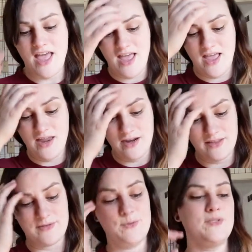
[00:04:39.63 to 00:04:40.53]
and
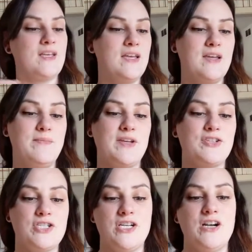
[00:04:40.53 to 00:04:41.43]
this was a
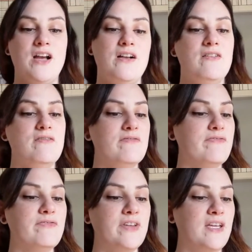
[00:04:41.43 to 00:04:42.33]
mixture
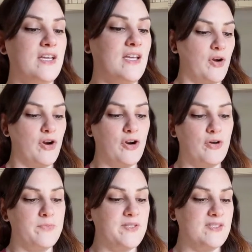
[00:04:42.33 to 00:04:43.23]
of
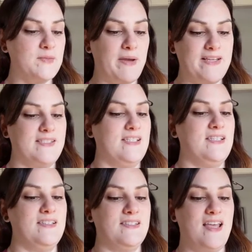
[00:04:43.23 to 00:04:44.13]
herbs and
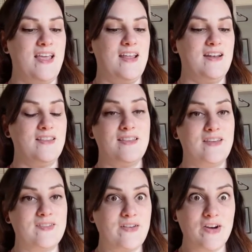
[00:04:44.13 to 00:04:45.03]
spices, and the
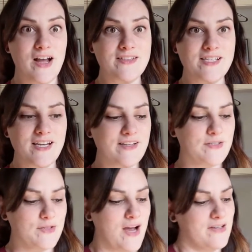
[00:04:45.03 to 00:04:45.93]
thieves never got sick.
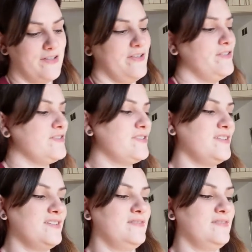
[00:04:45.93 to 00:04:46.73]
So doctors,